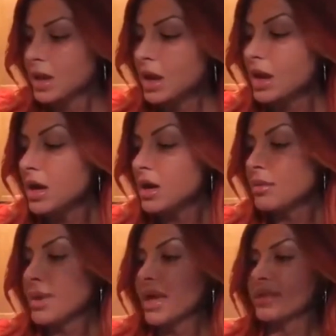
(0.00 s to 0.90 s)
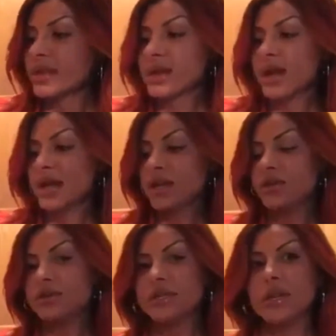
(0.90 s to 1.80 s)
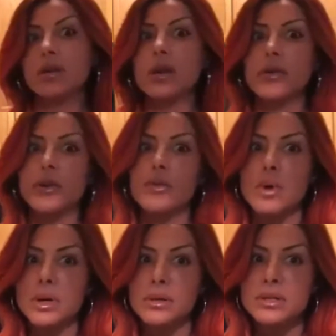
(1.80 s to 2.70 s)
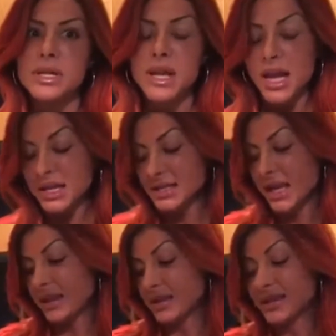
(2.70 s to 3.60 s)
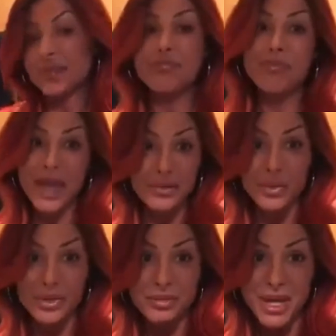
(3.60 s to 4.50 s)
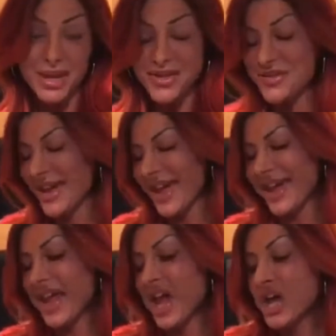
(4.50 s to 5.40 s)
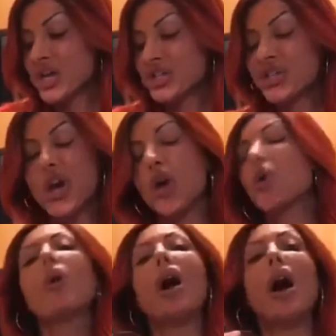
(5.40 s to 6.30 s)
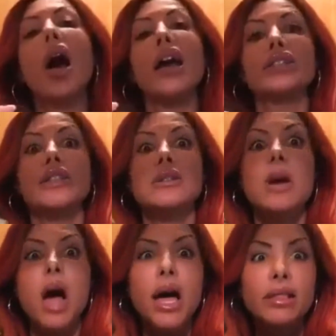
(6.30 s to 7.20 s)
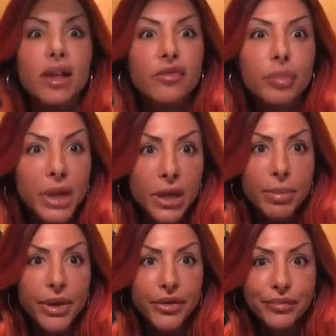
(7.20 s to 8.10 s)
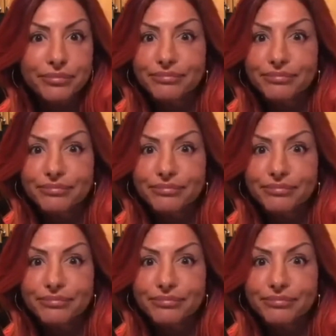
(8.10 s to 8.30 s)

Um, and then I use another one. It's like I could take this to bed with me, okay? So as you know, I love peanut butter.